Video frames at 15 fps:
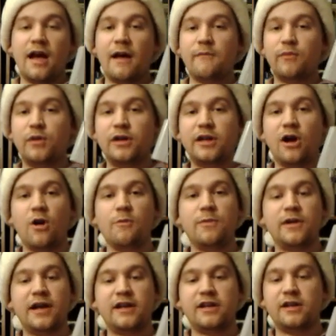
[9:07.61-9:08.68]
I'm really
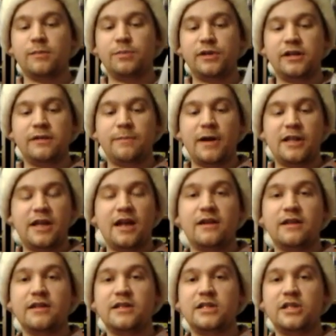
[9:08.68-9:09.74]
hoping I can complete it by the end
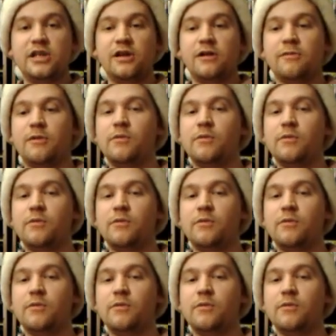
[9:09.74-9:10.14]
of this year,